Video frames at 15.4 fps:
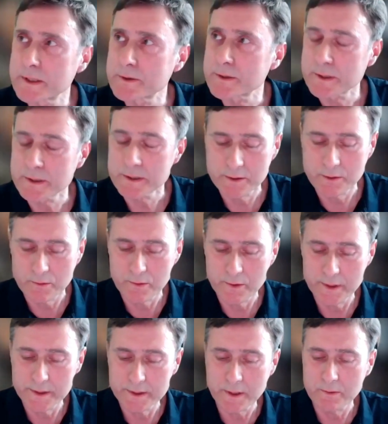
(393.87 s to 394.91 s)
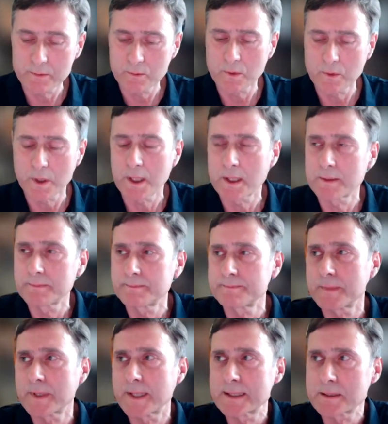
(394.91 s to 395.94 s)
it's an interesting story. So
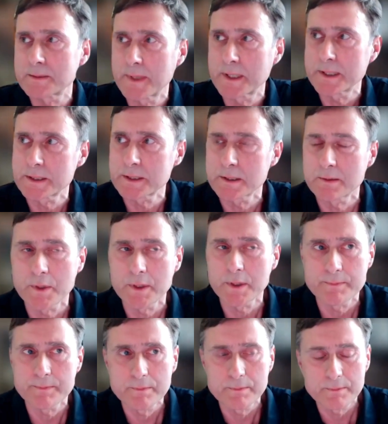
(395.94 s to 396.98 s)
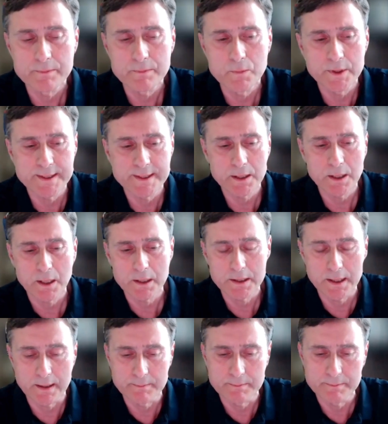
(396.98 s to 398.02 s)
as I mentioned, we're a
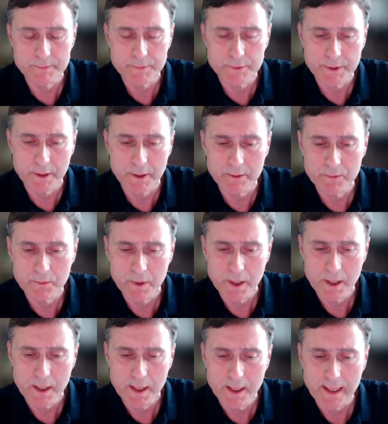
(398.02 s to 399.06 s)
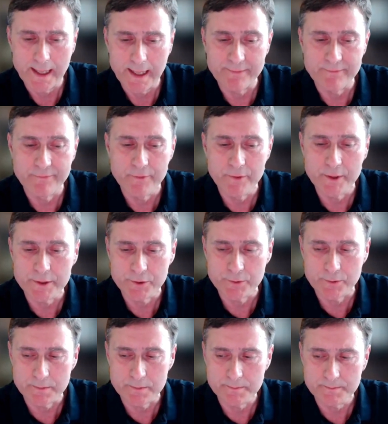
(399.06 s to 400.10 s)
startup, and
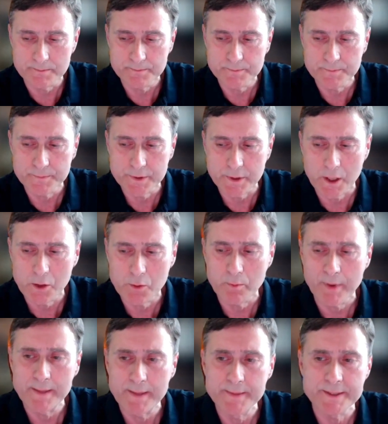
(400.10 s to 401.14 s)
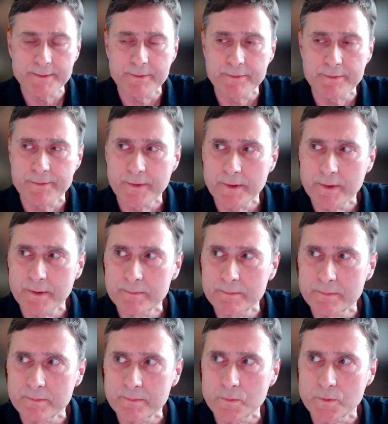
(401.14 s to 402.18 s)
virtual. So the whole premise of the
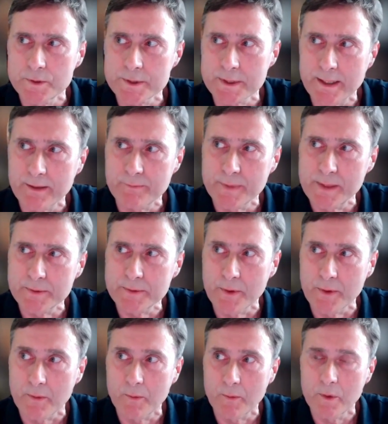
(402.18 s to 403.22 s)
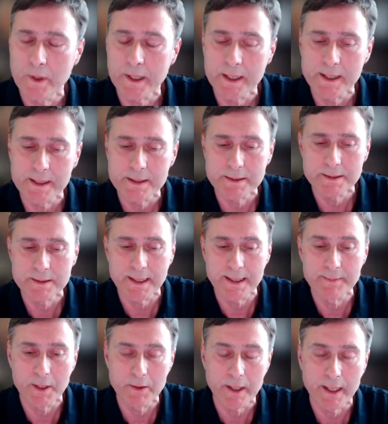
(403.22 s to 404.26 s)
firm was to have people not working in the
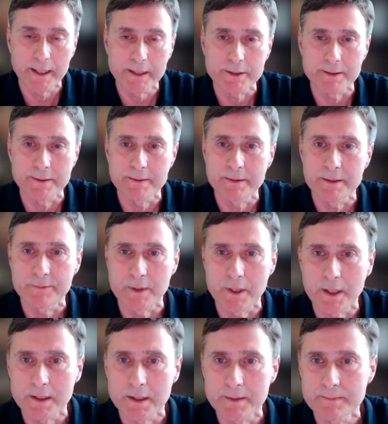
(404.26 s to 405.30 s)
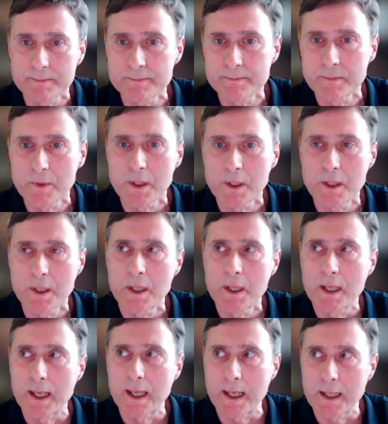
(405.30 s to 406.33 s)
same location, if you like.
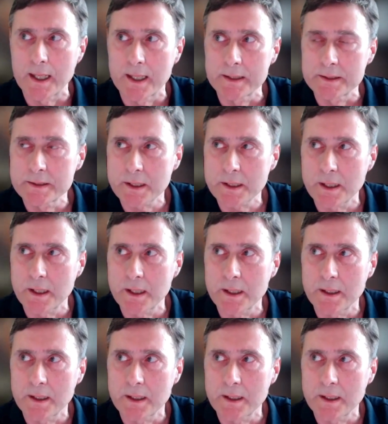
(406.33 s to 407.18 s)
And